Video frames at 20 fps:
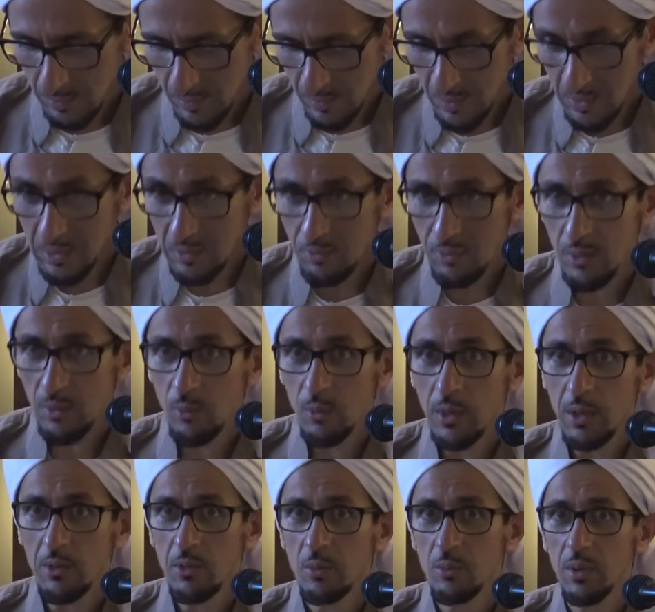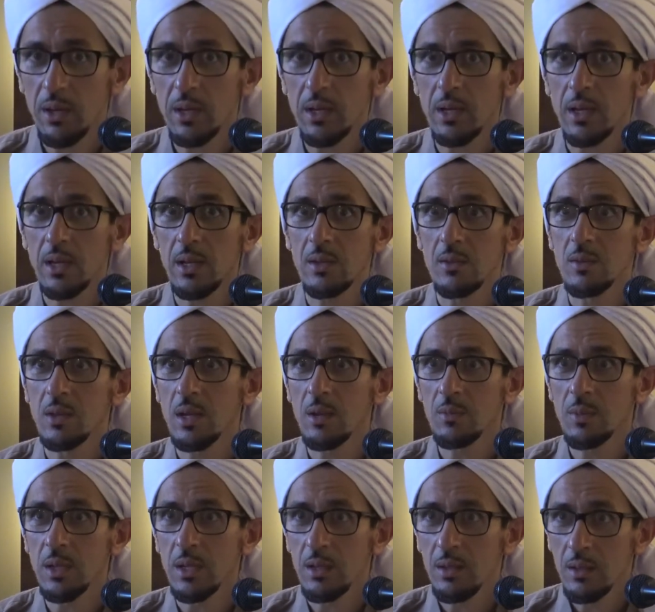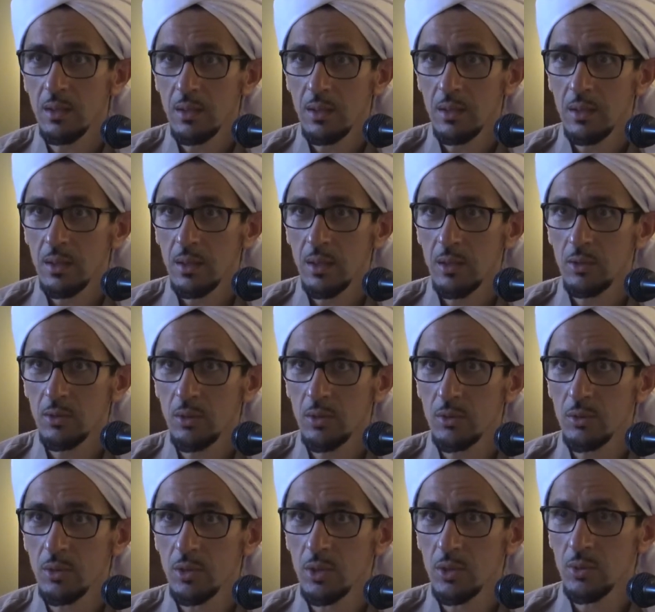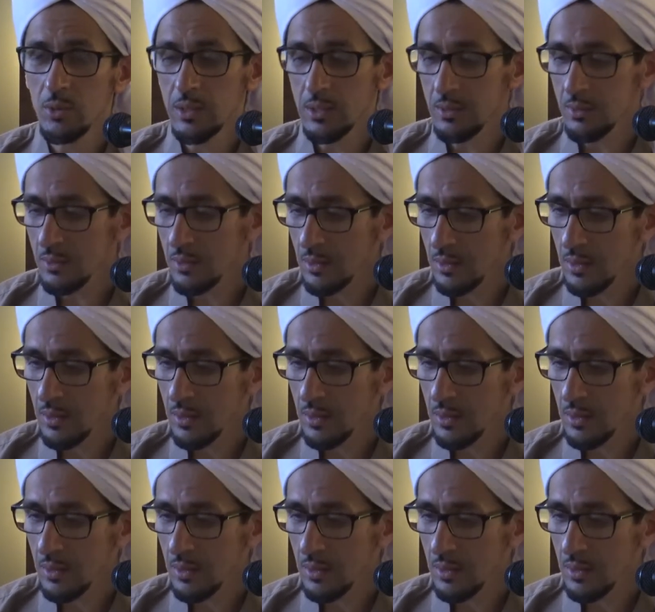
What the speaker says: see from where the barakah is coming, and don't go and